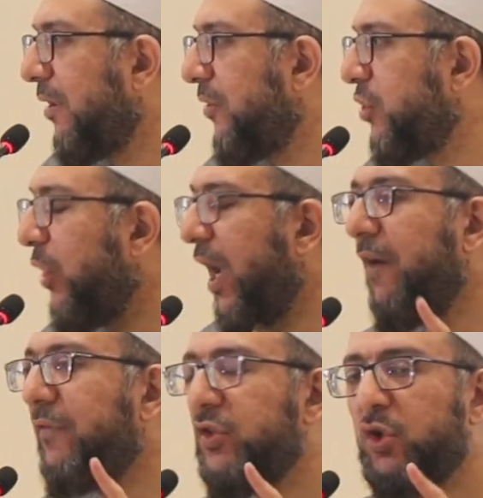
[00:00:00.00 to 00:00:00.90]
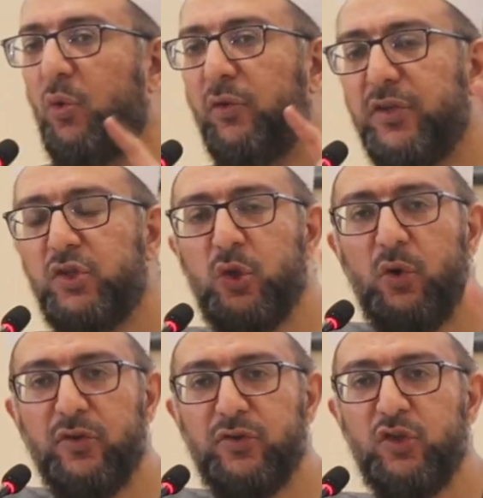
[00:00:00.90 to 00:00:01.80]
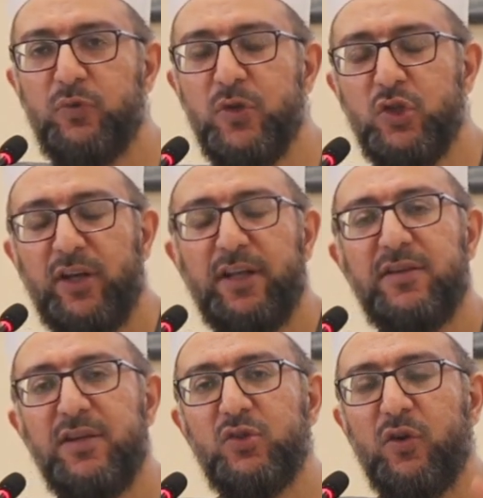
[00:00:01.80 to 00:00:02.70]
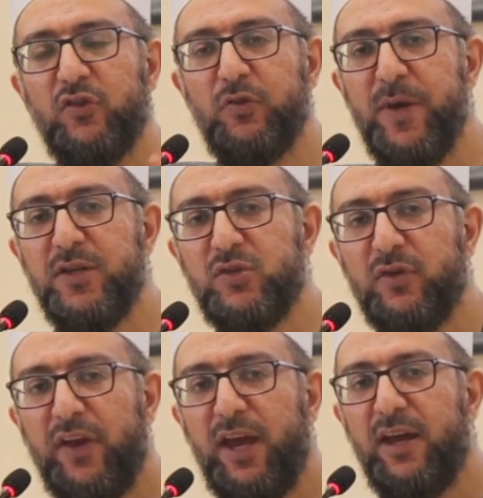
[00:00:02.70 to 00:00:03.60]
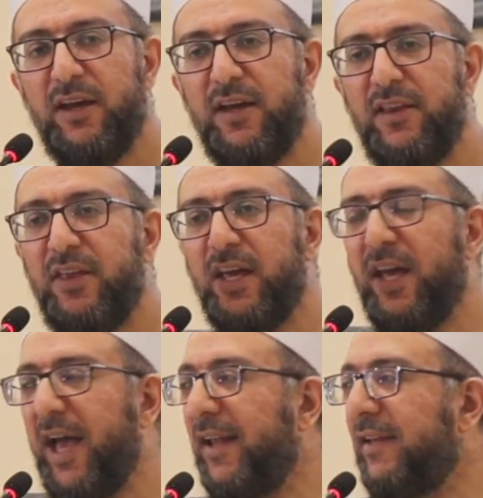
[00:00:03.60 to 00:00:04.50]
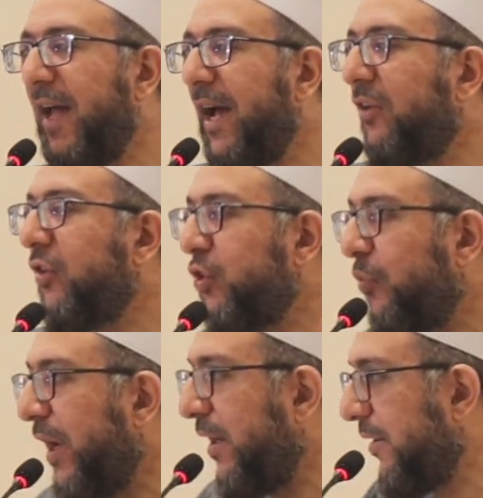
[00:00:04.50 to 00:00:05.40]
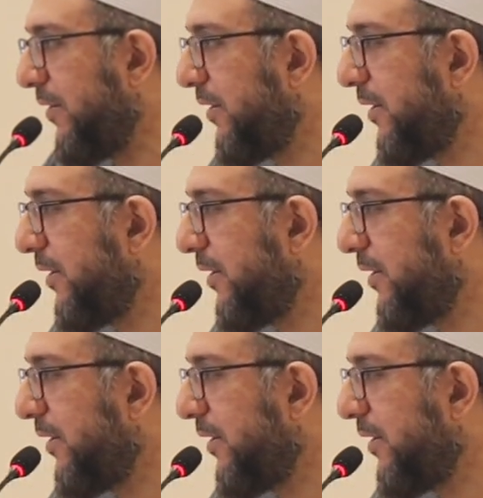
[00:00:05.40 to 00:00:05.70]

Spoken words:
So you have this whole discourse in spiritual identities of spaces of here, there, and elsewhere.